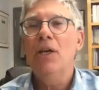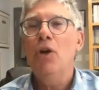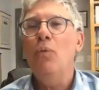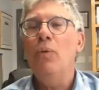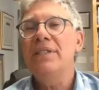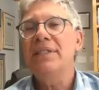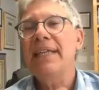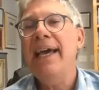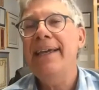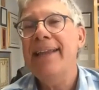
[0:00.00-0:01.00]
we
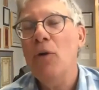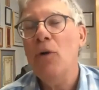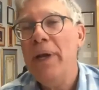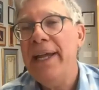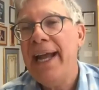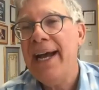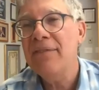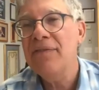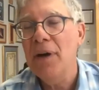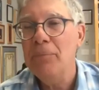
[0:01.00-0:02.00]
say that we
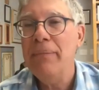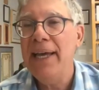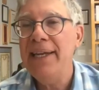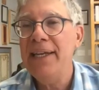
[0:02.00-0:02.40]
have many